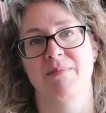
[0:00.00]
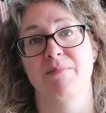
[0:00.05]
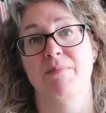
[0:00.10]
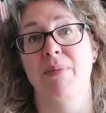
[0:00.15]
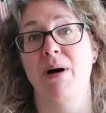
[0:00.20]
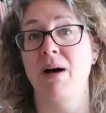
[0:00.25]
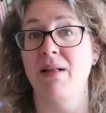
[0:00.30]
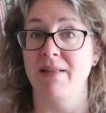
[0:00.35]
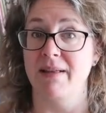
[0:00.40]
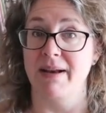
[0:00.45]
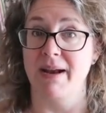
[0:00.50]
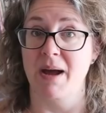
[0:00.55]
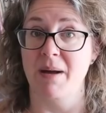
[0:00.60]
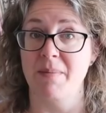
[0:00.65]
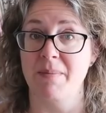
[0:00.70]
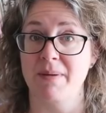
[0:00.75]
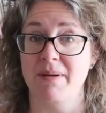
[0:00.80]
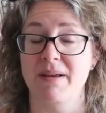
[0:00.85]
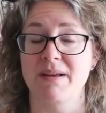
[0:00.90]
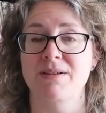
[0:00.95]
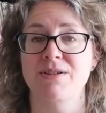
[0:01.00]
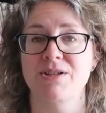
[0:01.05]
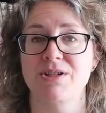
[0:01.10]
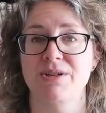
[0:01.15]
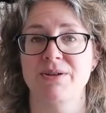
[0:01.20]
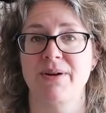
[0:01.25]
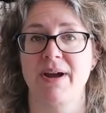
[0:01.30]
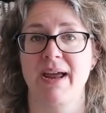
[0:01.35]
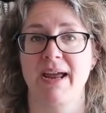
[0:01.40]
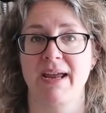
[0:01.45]
ball it up
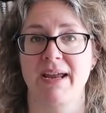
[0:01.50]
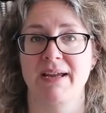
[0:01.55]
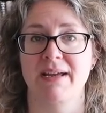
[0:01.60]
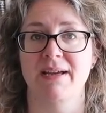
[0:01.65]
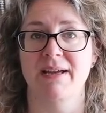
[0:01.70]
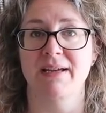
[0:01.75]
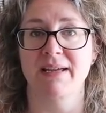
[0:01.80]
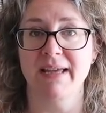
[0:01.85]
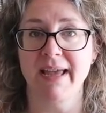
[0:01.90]
into a